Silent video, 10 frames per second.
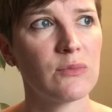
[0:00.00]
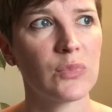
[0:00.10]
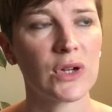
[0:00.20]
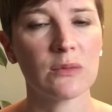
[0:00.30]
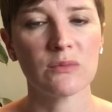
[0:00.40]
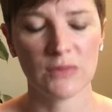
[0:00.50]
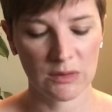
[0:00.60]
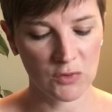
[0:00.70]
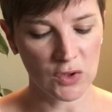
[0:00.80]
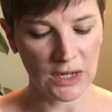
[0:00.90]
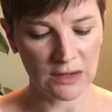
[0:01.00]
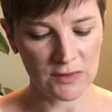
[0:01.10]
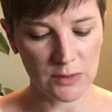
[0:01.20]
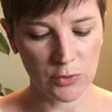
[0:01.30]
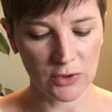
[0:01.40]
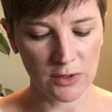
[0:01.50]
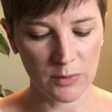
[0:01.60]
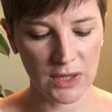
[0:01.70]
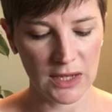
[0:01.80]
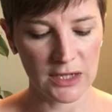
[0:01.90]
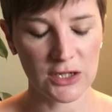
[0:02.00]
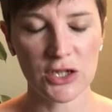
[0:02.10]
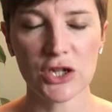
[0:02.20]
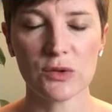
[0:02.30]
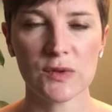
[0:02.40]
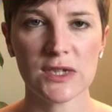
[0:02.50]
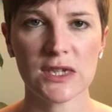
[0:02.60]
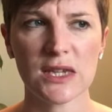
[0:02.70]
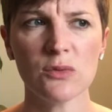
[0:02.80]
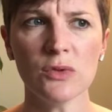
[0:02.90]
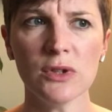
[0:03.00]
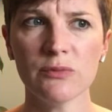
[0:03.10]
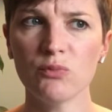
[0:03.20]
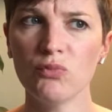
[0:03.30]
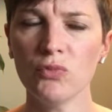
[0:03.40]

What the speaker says: but I'm going to have to pull it back." And she said, "Well,